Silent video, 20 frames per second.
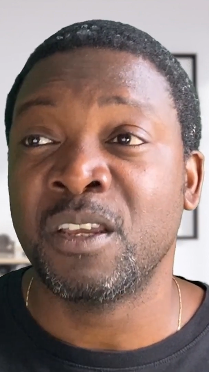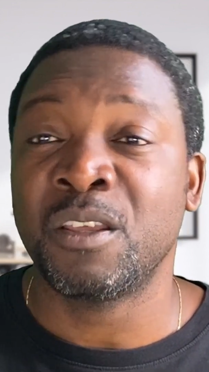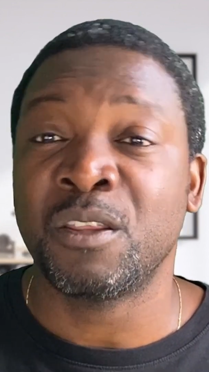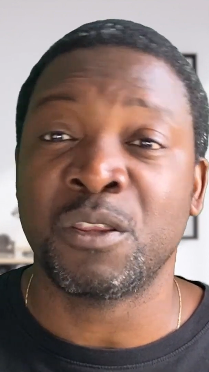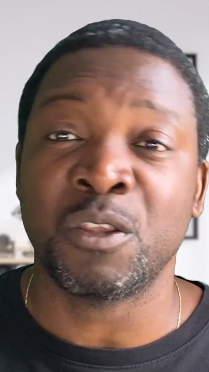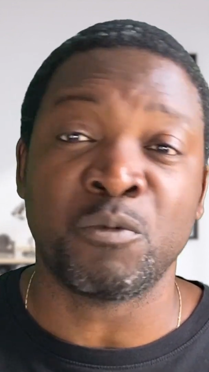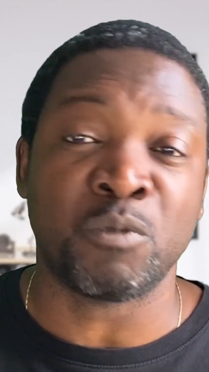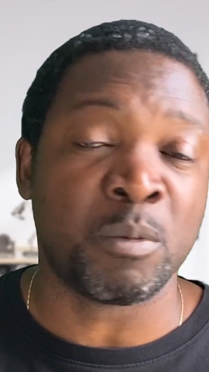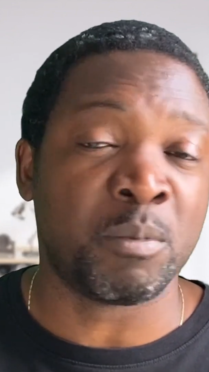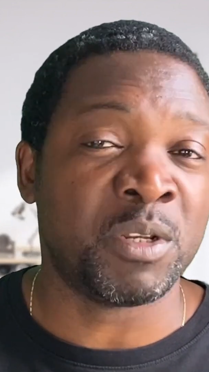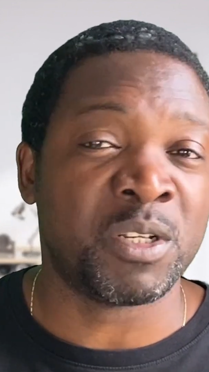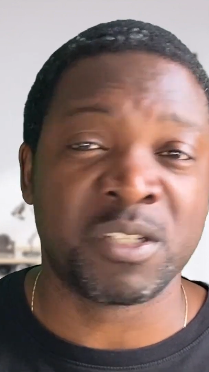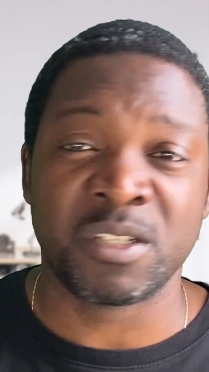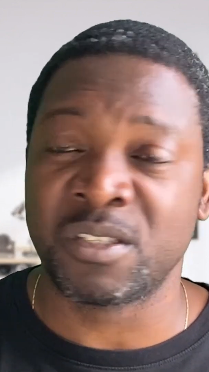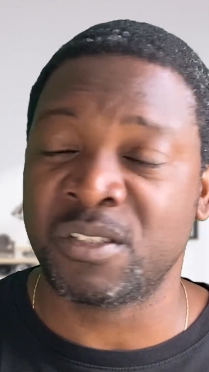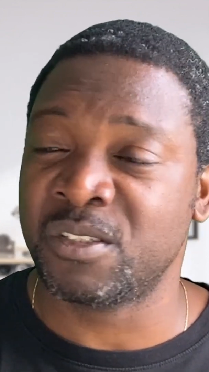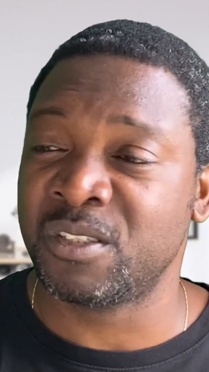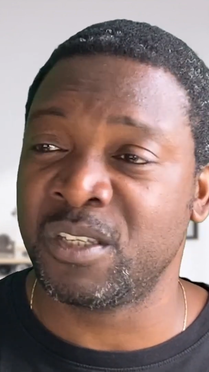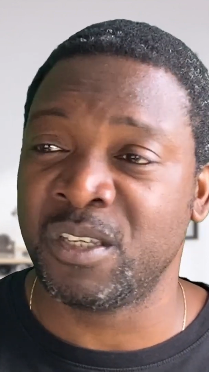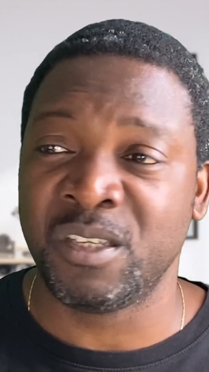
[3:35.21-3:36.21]
the
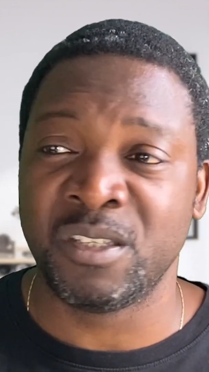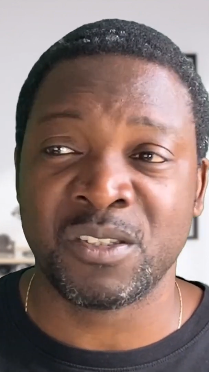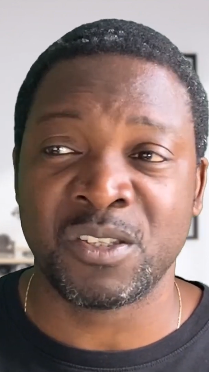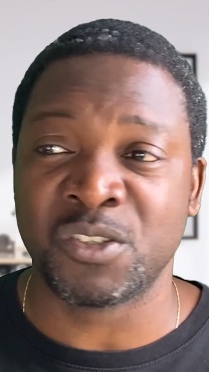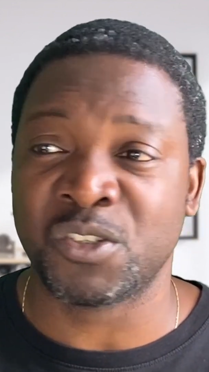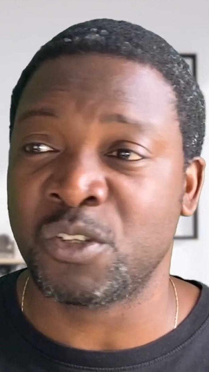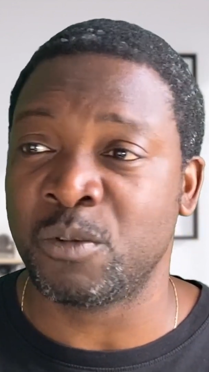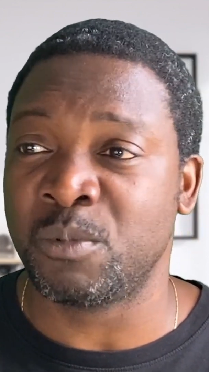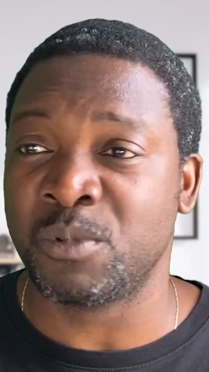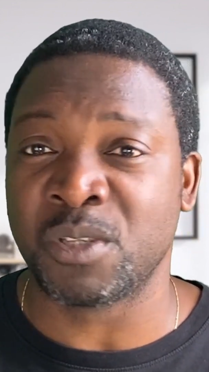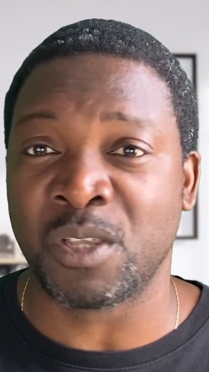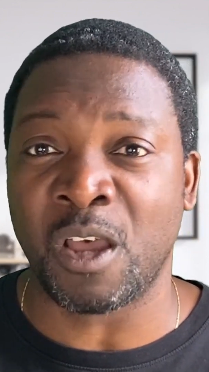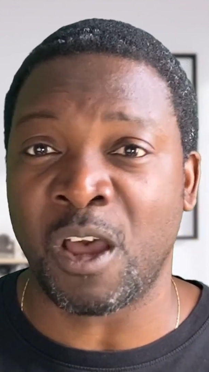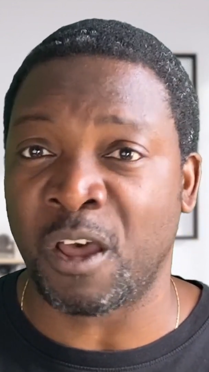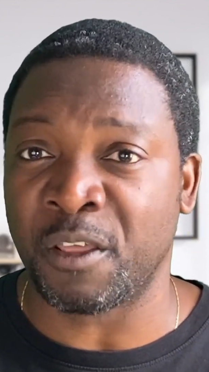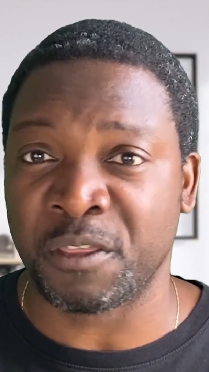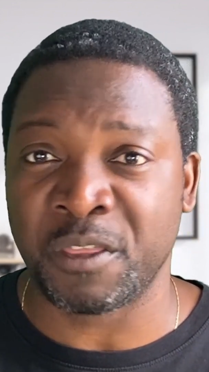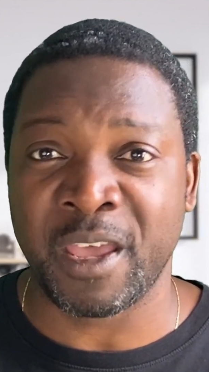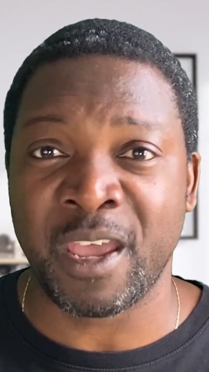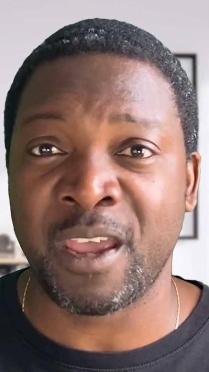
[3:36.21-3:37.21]
remittance systems are
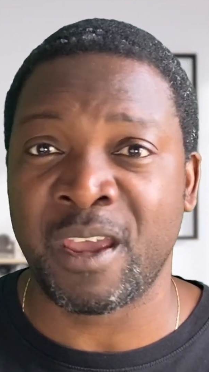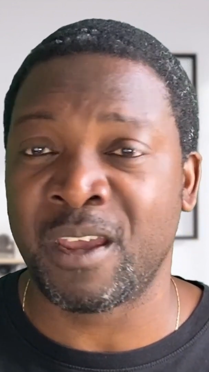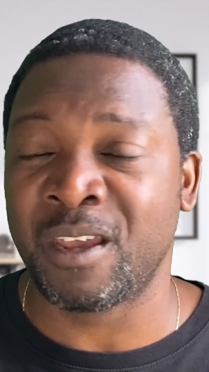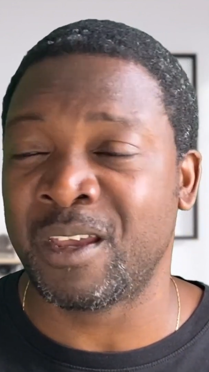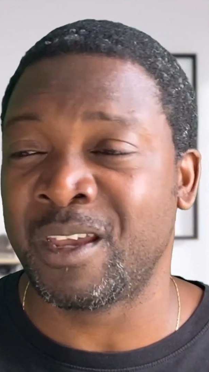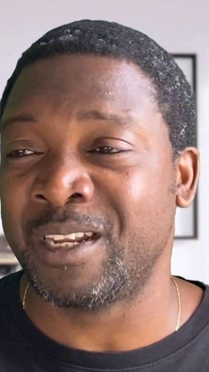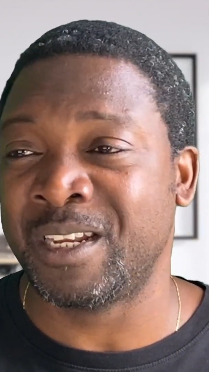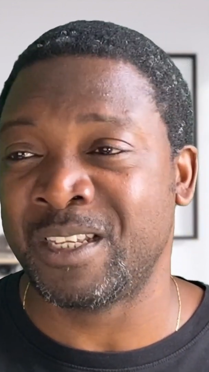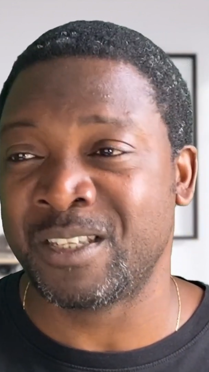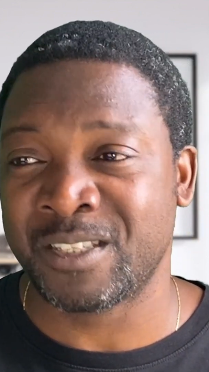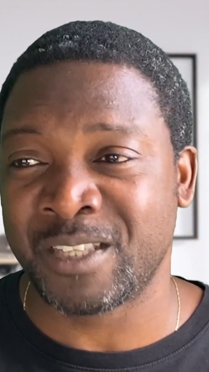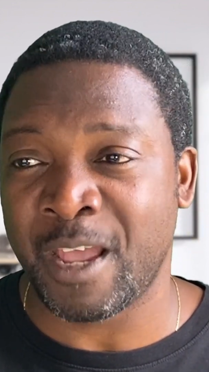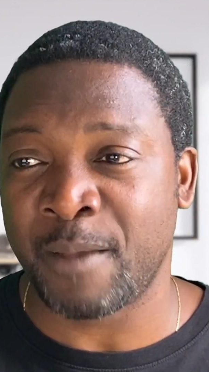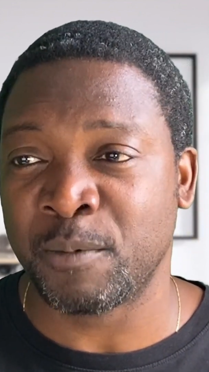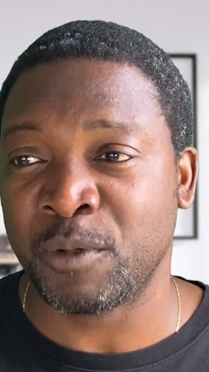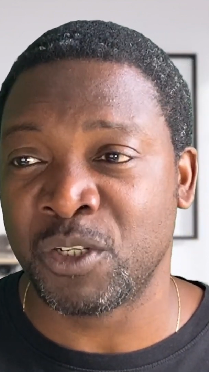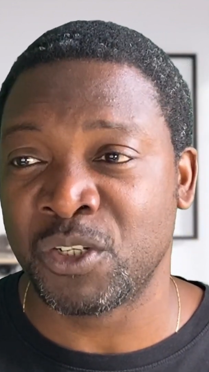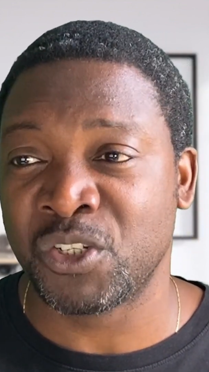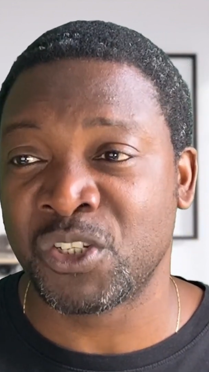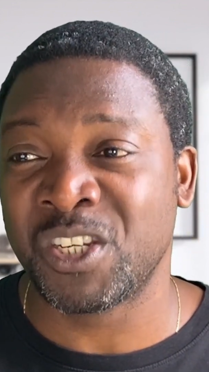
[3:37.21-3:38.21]
there and
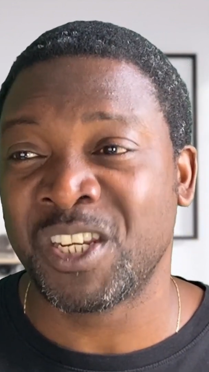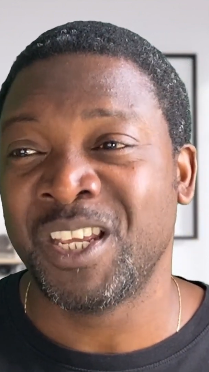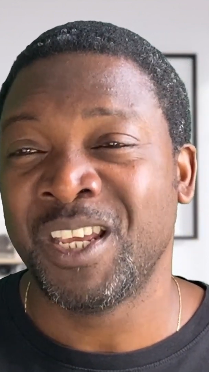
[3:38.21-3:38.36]
established,